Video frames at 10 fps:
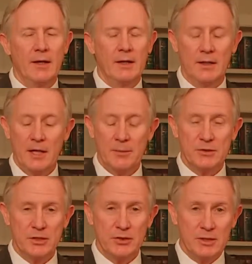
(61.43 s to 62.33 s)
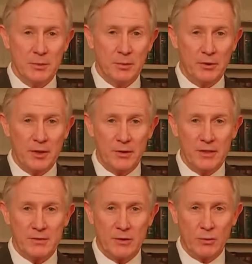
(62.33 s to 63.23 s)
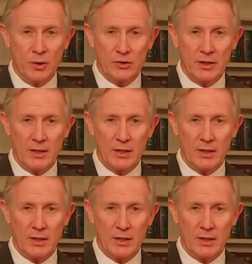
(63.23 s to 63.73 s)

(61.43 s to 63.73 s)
In a deposition, the typical areas of questioning that